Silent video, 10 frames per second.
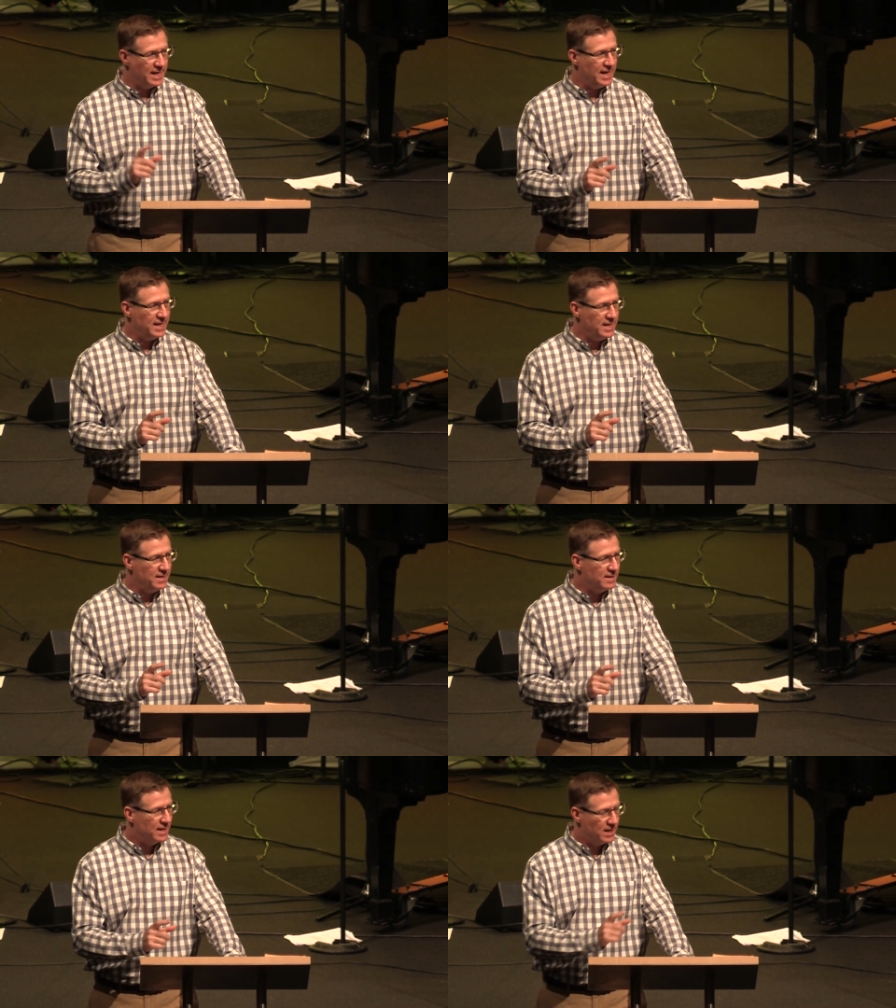any
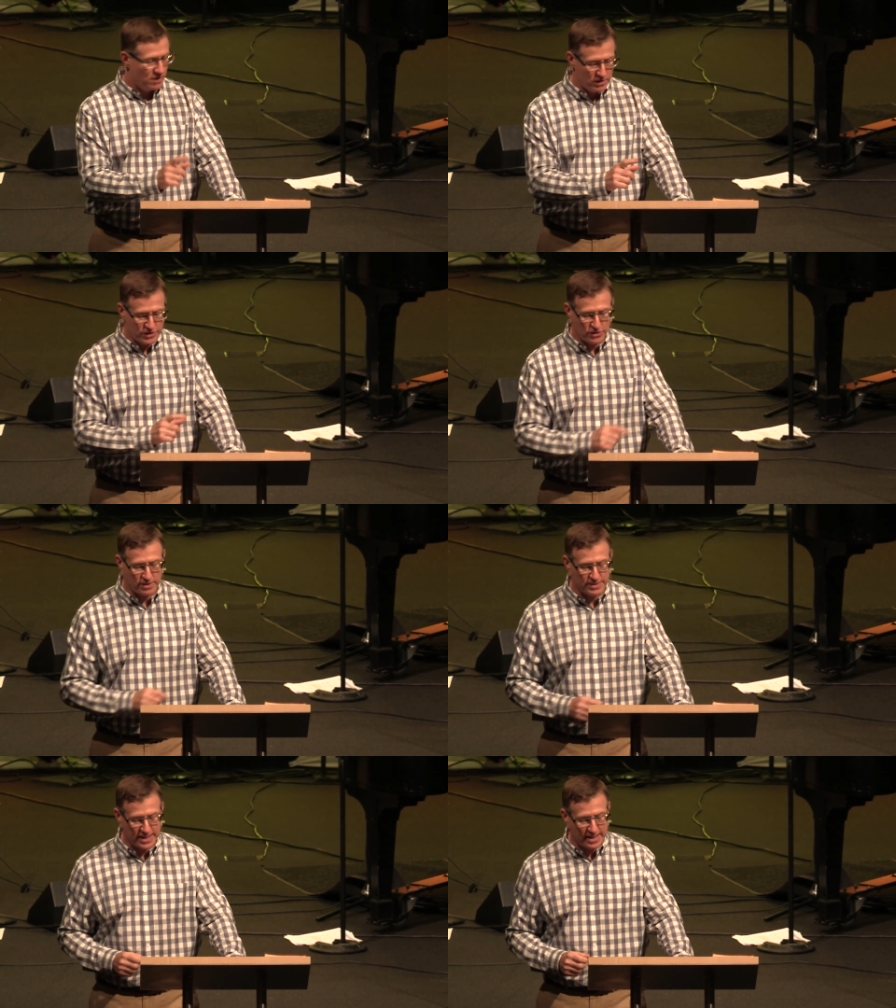and all
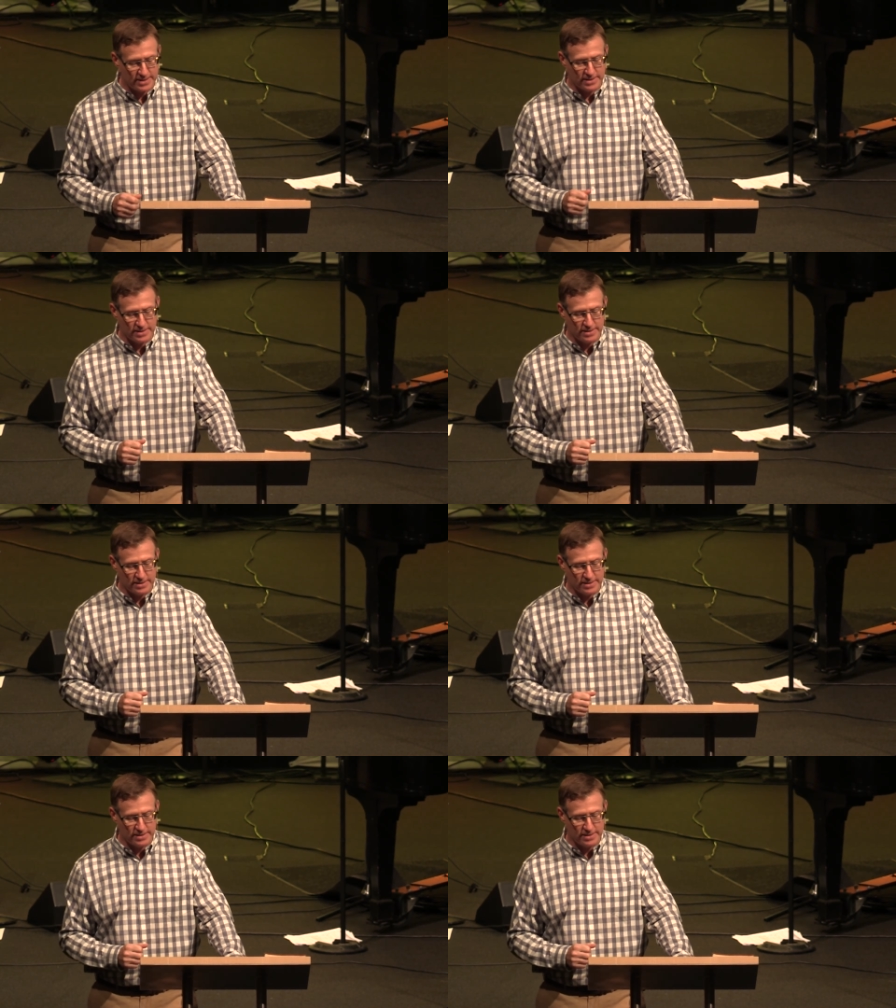circumstances.